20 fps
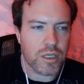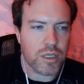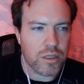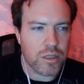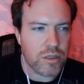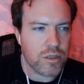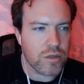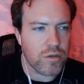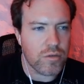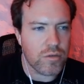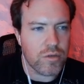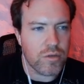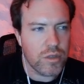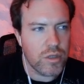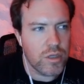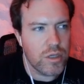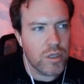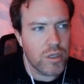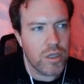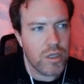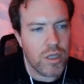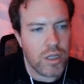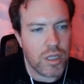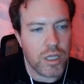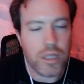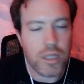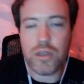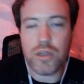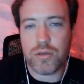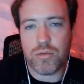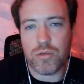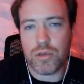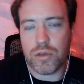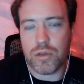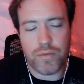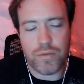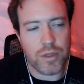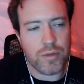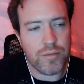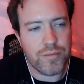So it looks really fun.